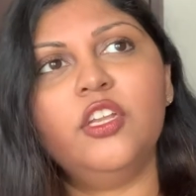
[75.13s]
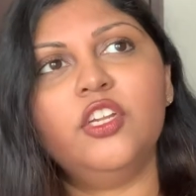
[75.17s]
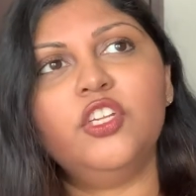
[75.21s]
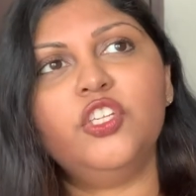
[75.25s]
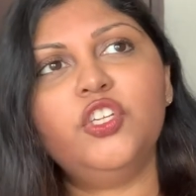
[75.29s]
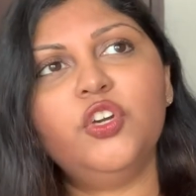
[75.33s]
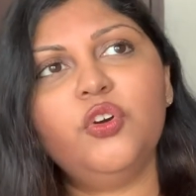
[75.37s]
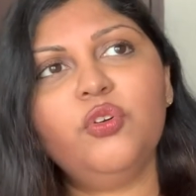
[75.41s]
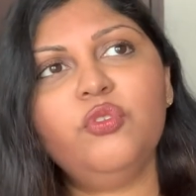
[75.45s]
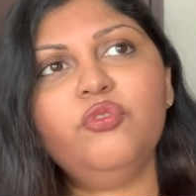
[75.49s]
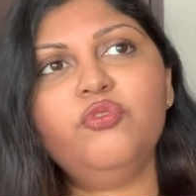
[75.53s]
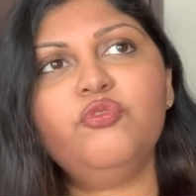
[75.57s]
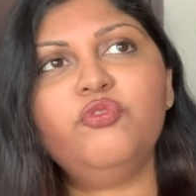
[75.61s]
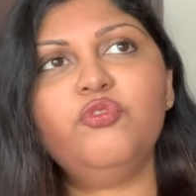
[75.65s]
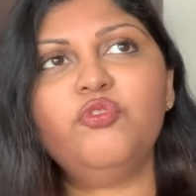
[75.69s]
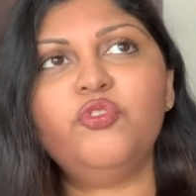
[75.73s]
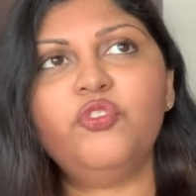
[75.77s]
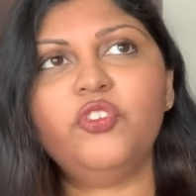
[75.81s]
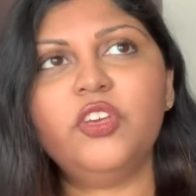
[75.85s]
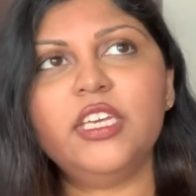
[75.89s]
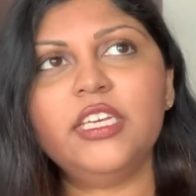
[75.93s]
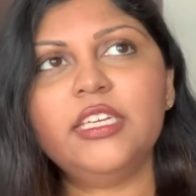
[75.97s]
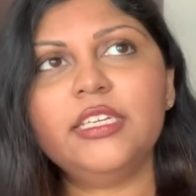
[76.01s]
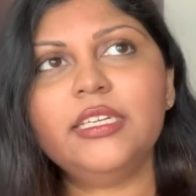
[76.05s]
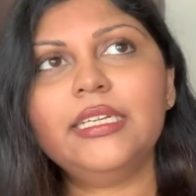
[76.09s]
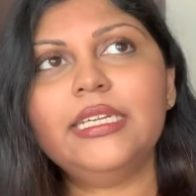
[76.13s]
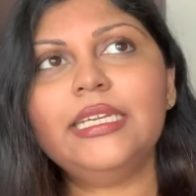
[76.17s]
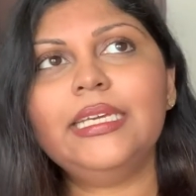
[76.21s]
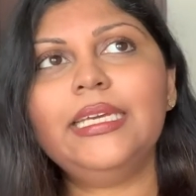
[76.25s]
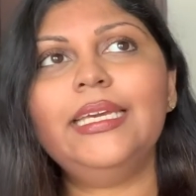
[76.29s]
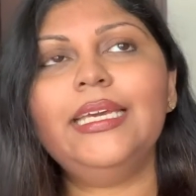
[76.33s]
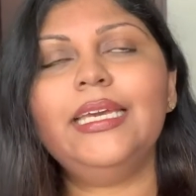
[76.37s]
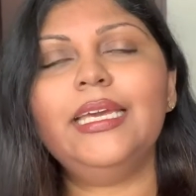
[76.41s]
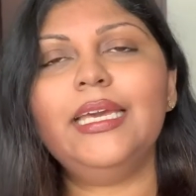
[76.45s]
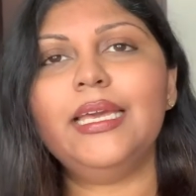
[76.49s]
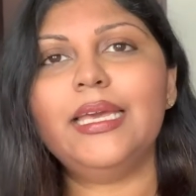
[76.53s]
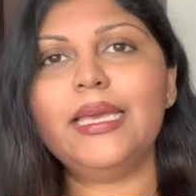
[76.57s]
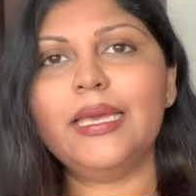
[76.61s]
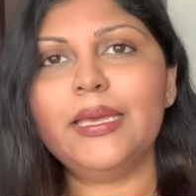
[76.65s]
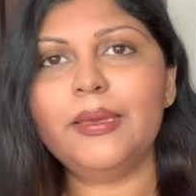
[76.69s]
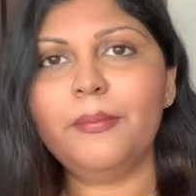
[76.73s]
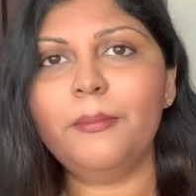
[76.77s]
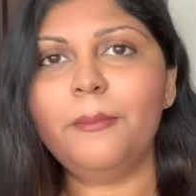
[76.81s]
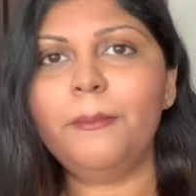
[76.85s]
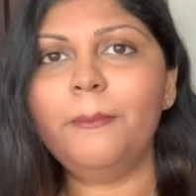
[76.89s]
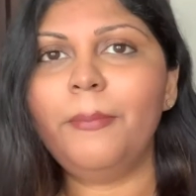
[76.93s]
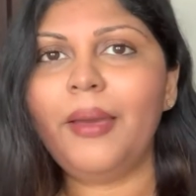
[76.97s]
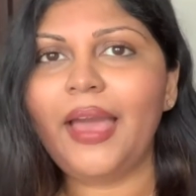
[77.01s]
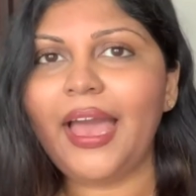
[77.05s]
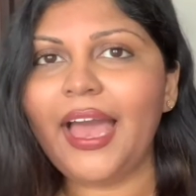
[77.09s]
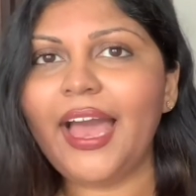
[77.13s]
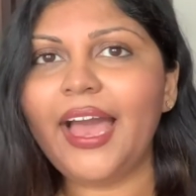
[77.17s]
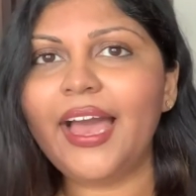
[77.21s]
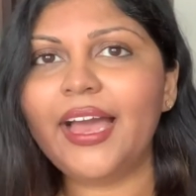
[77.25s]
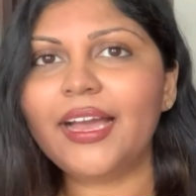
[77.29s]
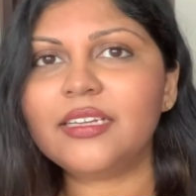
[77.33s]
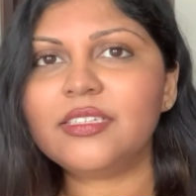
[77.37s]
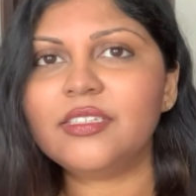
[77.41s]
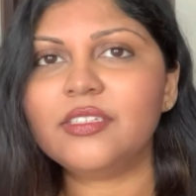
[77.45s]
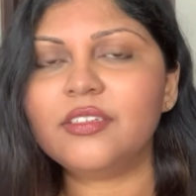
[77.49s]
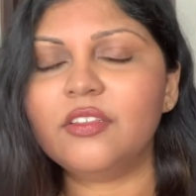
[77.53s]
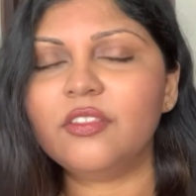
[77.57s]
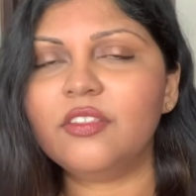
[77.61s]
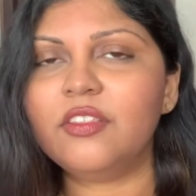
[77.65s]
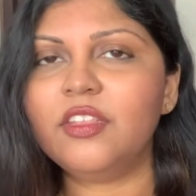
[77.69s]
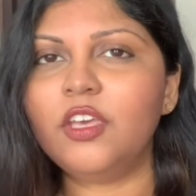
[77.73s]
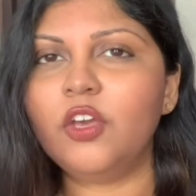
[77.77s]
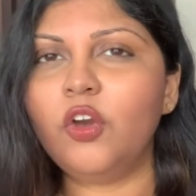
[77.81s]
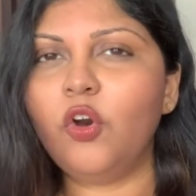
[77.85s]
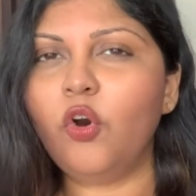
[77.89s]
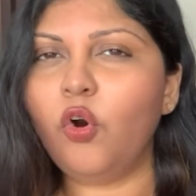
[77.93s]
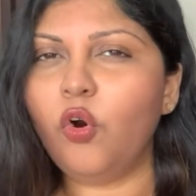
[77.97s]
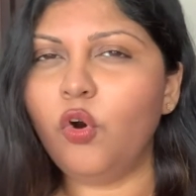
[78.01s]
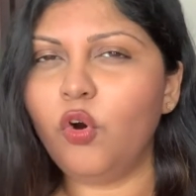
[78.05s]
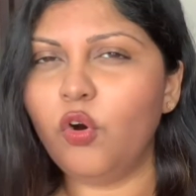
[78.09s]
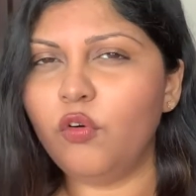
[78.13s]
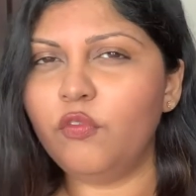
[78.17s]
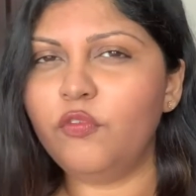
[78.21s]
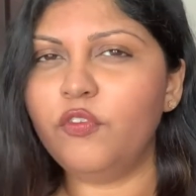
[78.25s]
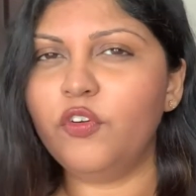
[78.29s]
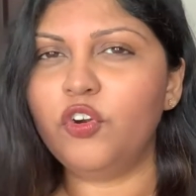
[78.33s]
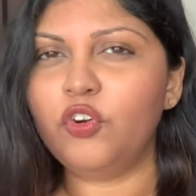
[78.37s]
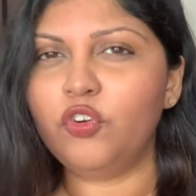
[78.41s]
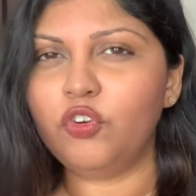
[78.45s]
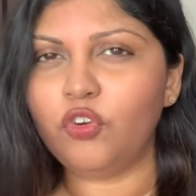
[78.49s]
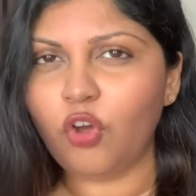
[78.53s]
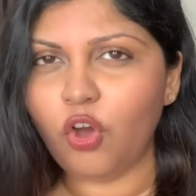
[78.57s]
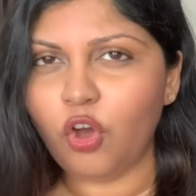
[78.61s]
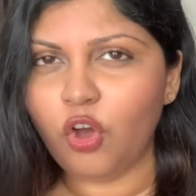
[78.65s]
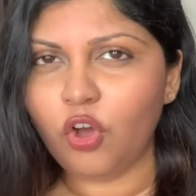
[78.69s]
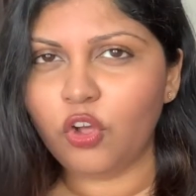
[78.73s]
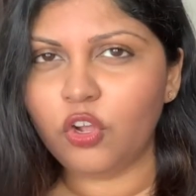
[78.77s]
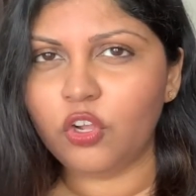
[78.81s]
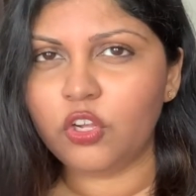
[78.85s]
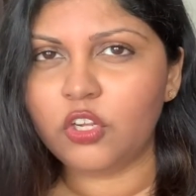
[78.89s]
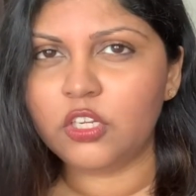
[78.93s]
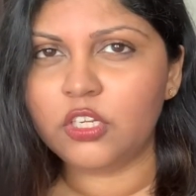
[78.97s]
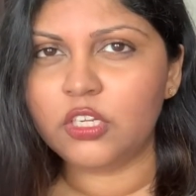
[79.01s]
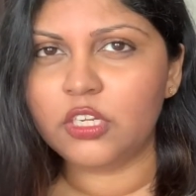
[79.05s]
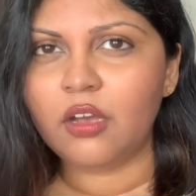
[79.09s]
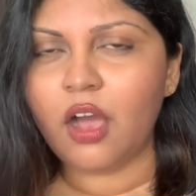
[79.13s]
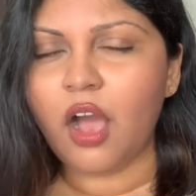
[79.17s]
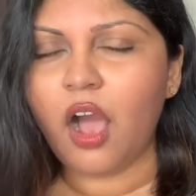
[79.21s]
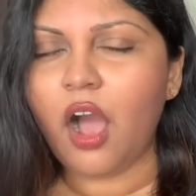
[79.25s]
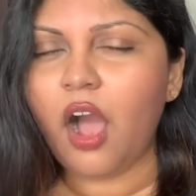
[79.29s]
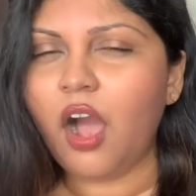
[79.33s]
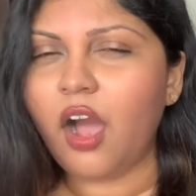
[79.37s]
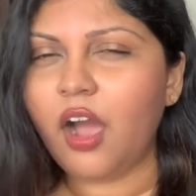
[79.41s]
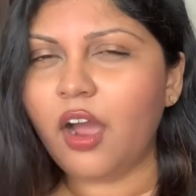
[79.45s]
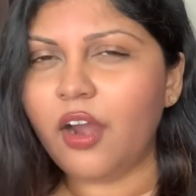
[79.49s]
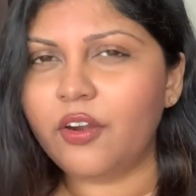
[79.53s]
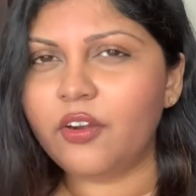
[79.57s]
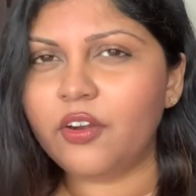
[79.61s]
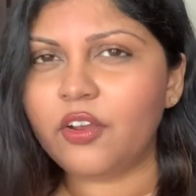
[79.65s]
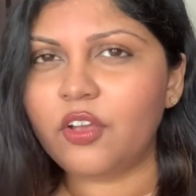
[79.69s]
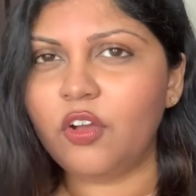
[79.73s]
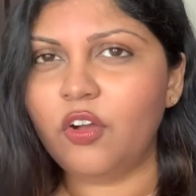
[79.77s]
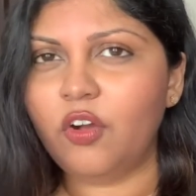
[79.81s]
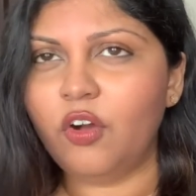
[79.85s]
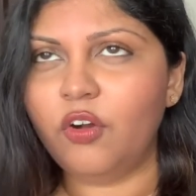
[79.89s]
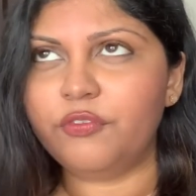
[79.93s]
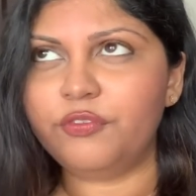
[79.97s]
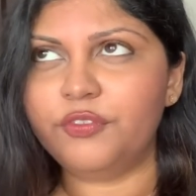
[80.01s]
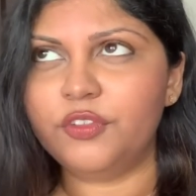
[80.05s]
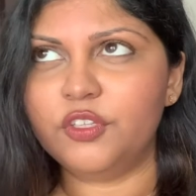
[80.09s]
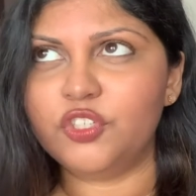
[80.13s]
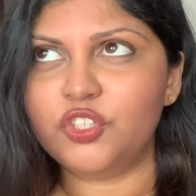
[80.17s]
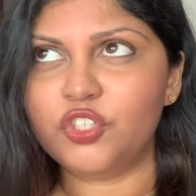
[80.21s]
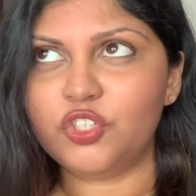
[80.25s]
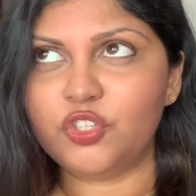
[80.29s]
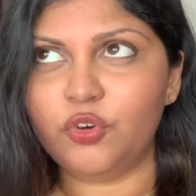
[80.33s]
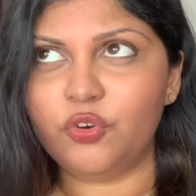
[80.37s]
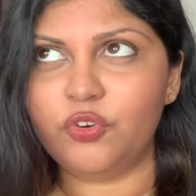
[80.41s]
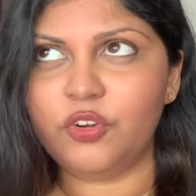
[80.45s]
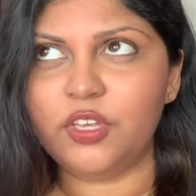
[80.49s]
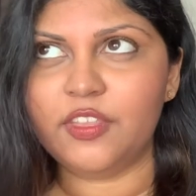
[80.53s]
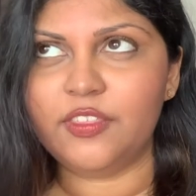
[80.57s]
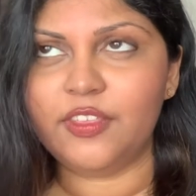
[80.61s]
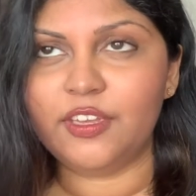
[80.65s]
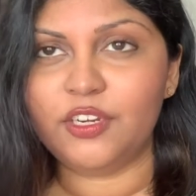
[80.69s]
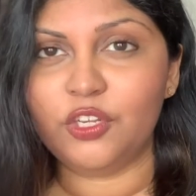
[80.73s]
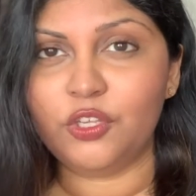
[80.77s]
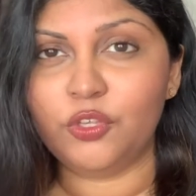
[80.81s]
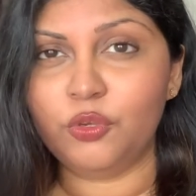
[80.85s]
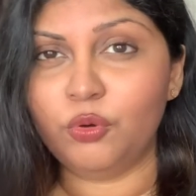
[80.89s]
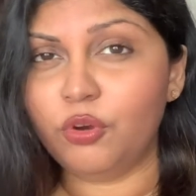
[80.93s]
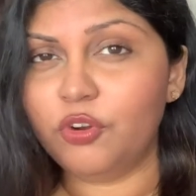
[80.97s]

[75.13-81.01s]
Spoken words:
don't really impact the overall arc of the story that you're